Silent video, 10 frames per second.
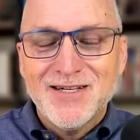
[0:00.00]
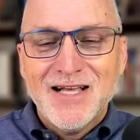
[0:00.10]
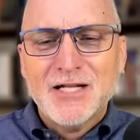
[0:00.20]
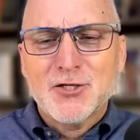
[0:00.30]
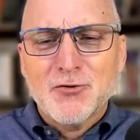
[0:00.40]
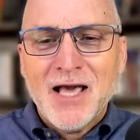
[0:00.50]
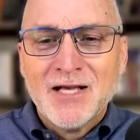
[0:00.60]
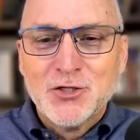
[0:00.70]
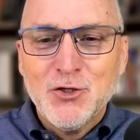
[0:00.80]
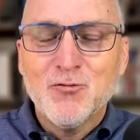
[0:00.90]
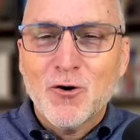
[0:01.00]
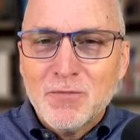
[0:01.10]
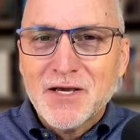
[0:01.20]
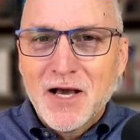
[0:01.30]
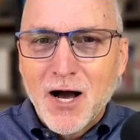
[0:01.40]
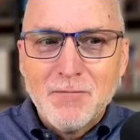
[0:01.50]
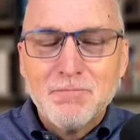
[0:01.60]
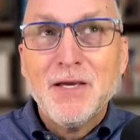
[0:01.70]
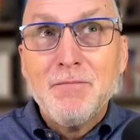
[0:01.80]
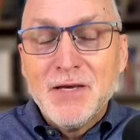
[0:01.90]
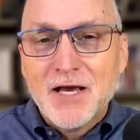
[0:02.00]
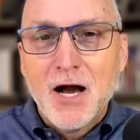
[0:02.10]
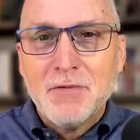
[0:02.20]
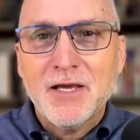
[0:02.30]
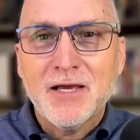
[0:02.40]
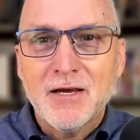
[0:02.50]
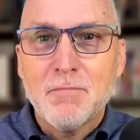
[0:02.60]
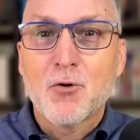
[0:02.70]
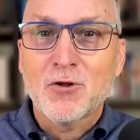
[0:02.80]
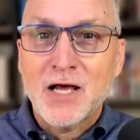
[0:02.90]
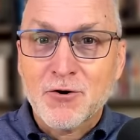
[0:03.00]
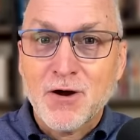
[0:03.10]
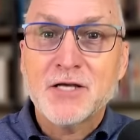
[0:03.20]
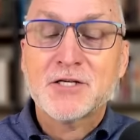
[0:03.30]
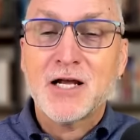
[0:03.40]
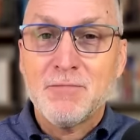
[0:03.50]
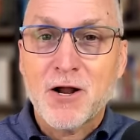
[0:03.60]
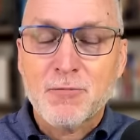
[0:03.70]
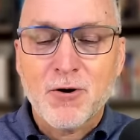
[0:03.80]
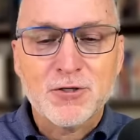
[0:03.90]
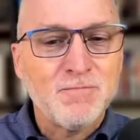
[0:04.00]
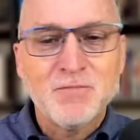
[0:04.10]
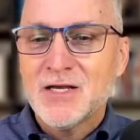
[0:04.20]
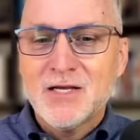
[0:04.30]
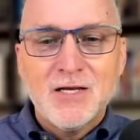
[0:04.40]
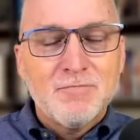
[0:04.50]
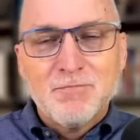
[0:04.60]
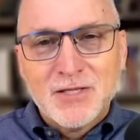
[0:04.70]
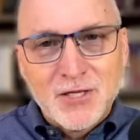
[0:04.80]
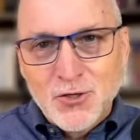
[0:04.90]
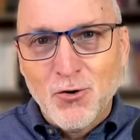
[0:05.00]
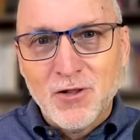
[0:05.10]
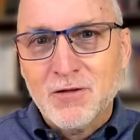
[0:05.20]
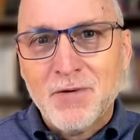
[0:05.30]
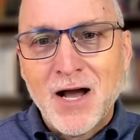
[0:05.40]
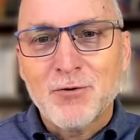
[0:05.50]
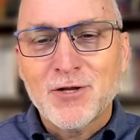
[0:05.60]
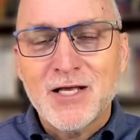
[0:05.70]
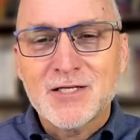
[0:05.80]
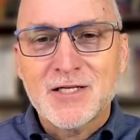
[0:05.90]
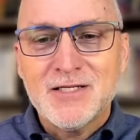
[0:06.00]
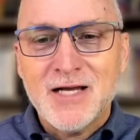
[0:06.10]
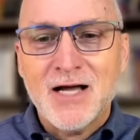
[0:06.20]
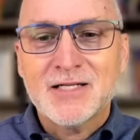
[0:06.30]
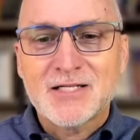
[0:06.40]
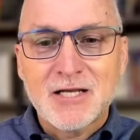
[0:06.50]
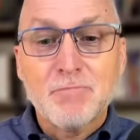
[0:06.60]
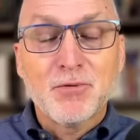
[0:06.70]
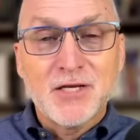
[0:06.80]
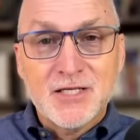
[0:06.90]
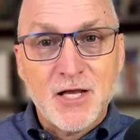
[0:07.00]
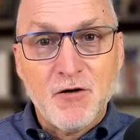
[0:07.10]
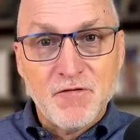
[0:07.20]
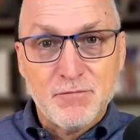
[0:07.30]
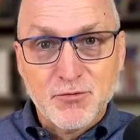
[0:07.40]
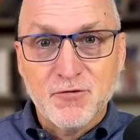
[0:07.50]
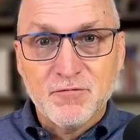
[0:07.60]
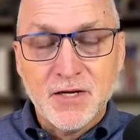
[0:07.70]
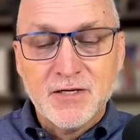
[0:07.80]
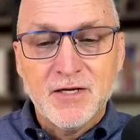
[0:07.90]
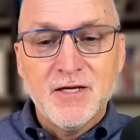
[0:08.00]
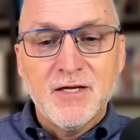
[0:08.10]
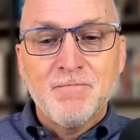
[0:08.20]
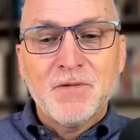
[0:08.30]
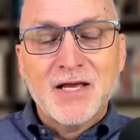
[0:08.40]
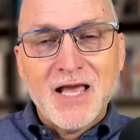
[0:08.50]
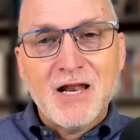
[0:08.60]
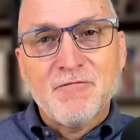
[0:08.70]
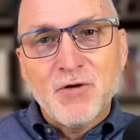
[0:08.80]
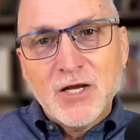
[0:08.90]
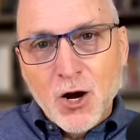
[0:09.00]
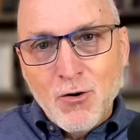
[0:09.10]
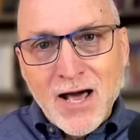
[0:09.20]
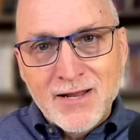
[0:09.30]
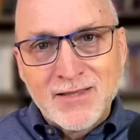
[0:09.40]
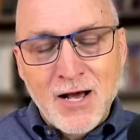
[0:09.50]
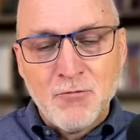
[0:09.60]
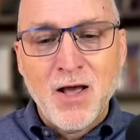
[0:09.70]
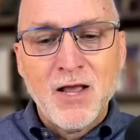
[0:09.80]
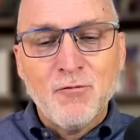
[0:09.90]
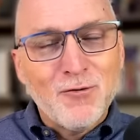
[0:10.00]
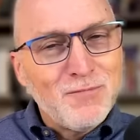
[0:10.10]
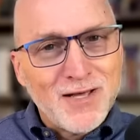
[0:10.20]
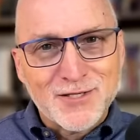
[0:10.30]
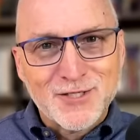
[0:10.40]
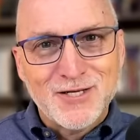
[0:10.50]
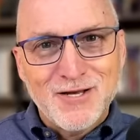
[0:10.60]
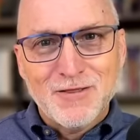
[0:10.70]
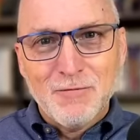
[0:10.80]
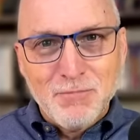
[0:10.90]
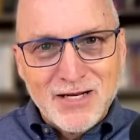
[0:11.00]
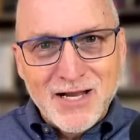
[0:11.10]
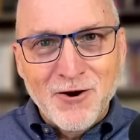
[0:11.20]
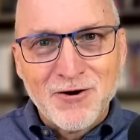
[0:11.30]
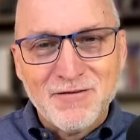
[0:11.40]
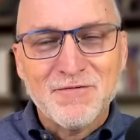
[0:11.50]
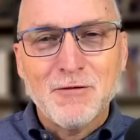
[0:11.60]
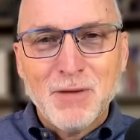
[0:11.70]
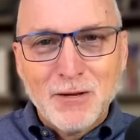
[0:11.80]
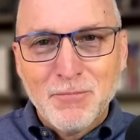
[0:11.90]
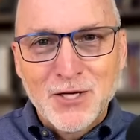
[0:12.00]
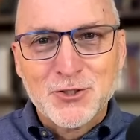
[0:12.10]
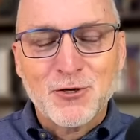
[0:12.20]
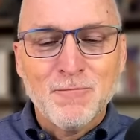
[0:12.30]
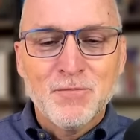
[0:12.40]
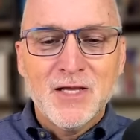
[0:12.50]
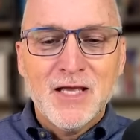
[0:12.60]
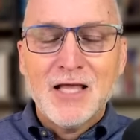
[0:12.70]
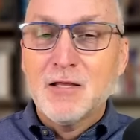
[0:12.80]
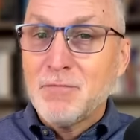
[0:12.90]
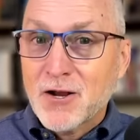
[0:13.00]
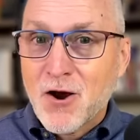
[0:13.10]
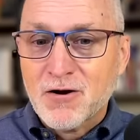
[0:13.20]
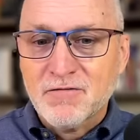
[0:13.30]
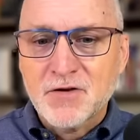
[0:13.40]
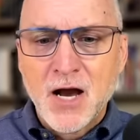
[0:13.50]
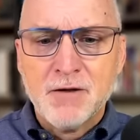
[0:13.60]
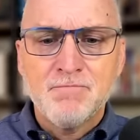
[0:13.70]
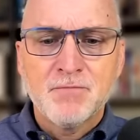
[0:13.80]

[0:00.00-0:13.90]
And so, yes, you will be becoming more like Christ and a better person. But the goal of the Bible is not simply self-improvement. Again, if we go at it that way, we'll miss the big narrative, the big picture, and the big heart of God.